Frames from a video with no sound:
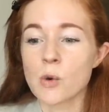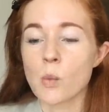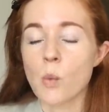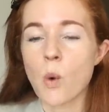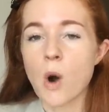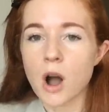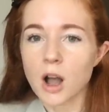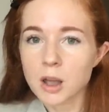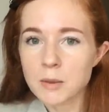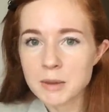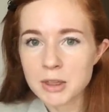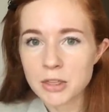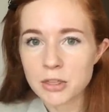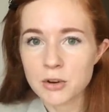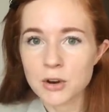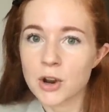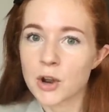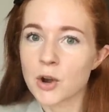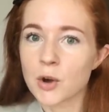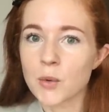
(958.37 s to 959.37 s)
walk me
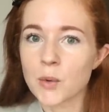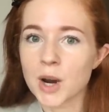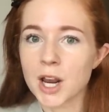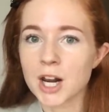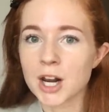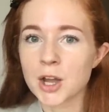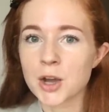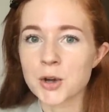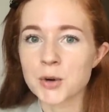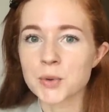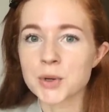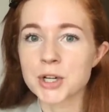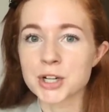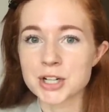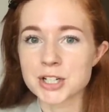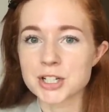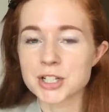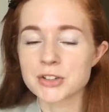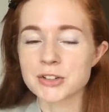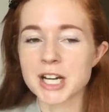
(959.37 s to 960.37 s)
through. We're gonna go to a
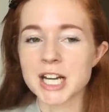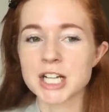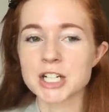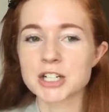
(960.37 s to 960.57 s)
nursery